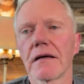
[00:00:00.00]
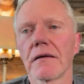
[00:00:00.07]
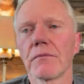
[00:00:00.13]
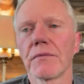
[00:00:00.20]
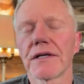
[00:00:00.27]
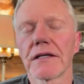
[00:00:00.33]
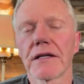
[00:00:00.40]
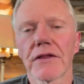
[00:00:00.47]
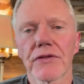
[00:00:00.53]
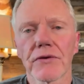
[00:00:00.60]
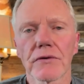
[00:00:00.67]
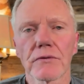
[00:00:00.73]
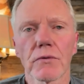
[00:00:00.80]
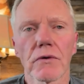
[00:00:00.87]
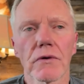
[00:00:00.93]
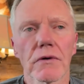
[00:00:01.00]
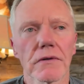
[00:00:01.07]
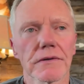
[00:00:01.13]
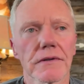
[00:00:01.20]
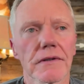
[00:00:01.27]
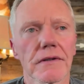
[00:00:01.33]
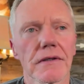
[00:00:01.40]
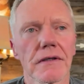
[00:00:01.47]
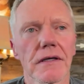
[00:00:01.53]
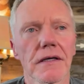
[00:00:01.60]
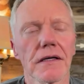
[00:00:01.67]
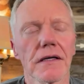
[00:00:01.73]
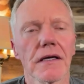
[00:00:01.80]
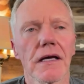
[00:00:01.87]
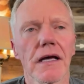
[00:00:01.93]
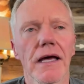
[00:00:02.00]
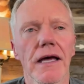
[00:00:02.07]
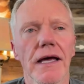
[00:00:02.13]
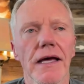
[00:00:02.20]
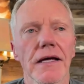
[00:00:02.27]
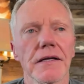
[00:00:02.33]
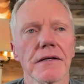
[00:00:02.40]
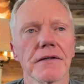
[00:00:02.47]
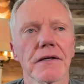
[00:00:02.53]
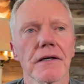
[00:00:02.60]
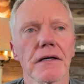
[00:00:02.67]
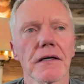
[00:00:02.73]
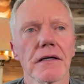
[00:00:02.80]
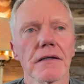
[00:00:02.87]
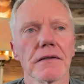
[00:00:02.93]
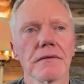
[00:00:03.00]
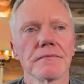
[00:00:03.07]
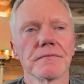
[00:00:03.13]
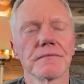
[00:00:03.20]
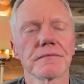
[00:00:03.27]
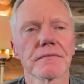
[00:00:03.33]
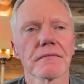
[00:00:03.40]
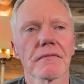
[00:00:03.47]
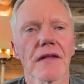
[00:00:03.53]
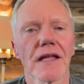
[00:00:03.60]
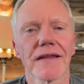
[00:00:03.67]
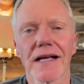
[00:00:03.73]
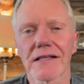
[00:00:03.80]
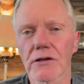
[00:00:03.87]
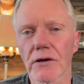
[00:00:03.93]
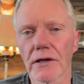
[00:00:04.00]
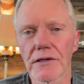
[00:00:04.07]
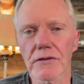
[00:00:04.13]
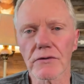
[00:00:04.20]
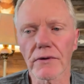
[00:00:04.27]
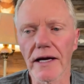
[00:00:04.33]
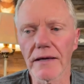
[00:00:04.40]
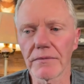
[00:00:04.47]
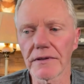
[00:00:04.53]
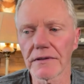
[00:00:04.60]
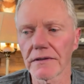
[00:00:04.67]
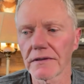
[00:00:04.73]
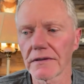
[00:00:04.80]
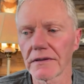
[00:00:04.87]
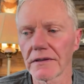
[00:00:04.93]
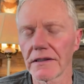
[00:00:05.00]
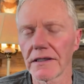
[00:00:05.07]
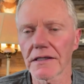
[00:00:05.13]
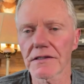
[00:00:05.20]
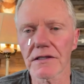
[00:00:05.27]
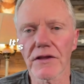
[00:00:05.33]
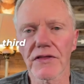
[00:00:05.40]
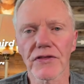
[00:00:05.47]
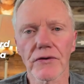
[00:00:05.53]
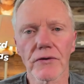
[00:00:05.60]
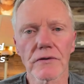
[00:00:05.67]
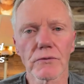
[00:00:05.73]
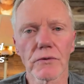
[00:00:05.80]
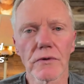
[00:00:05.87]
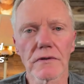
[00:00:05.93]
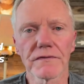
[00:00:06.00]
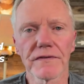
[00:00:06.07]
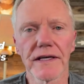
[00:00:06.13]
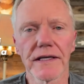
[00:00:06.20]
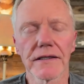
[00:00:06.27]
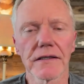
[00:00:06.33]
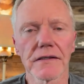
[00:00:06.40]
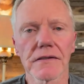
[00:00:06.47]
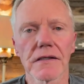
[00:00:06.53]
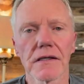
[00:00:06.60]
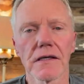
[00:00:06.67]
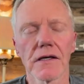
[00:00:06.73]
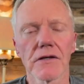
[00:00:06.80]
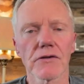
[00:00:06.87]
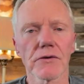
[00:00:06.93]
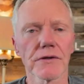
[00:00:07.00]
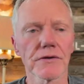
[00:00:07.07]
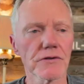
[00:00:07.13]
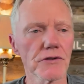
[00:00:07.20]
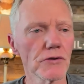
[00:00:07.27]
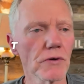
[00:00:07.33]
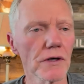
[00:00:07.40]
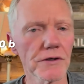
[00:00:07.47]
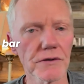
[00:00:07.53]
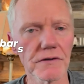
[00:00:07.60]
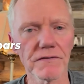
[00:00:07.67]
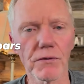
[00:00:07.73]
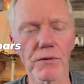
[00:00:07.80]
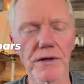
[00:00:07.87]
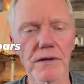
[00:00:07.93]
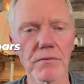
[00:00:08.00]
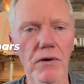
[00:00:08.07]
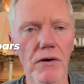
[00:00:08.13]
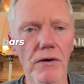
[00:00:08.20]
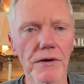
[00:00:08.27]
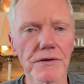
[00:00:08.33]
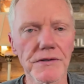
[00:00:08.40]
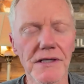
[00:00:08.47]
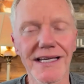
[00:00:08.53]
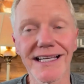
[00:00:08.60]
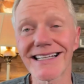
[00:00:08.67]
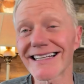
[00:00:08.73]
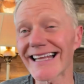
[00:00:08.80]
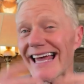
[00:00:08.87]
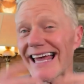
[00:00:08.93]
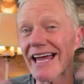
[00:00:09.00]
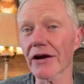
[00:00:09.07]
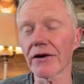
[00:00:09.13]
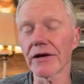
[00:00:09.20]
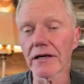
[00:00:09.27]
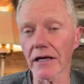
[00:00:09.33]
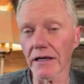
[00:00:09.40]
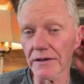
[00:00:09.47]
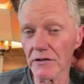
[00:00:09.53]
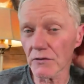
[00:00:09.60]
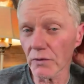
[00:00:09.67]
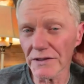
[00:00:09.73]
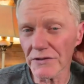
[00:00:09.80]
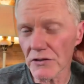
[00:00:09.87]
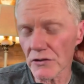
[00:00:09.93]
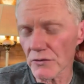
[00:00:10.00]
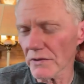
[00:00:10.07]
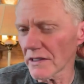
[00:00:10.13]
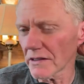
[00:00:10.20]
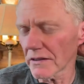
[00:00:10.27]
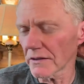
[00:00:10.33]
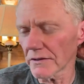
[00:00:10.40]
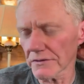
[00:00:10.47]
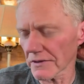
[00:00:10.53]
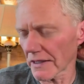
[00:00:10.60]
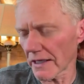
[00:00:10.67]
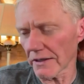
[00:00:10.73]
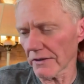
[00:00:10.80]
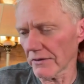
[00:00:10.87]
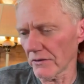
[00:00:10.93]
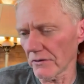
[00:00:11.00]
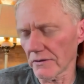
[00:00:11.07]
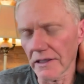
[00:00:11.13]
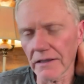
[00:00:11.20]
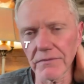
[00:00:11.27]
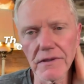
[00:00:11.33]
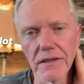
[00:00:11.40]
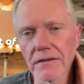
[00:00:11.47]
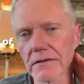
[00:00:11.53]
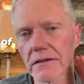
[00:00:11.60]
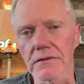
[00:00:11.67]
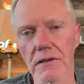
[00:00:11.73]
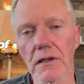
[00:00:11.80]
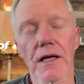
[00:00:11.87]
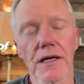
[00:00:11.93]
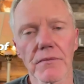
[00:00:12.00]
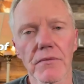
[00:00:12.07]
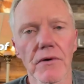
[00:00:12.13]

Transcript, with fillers: but in the third world. And uh, that's how I describe it. It's the third world Vegas. So there's two hundred forty bars in the area on this one street. There's, I don't know how many, there's a lot of